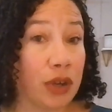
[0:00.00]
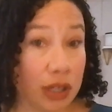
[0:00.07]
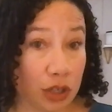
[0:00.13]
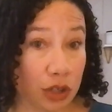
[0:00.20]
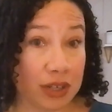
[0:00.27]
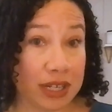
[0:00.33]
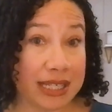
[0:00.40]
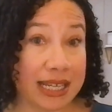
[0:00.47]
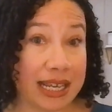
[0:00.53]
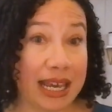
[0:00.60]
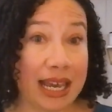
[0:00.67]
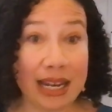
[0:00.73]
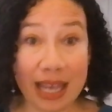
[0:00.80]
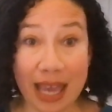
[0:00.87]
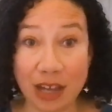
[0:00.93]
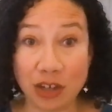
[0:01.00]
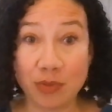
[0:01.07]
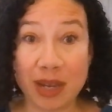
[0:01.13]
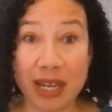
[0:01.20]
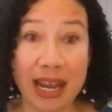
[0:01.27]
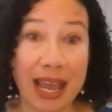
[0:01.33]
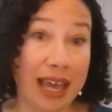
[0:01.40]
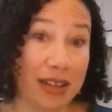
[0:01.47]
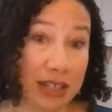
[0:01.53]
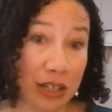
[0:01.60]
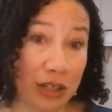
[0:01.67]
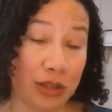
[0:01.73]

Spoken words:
for increasing engagement and